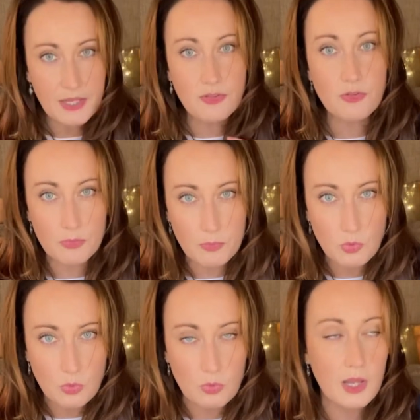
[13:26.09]

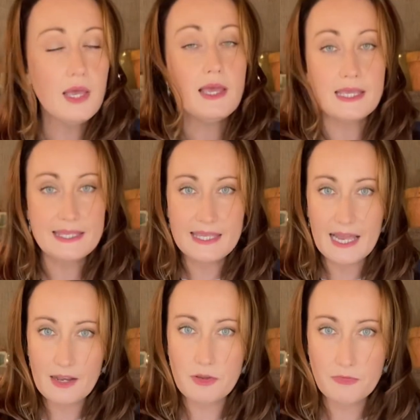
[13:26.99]
small
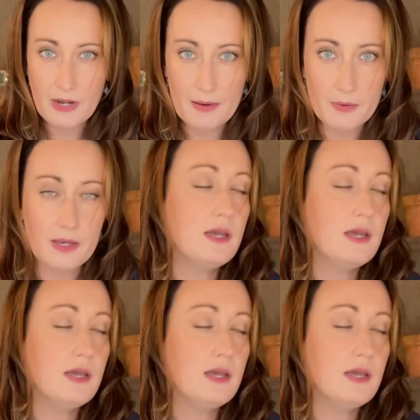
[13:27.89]
yellow flower.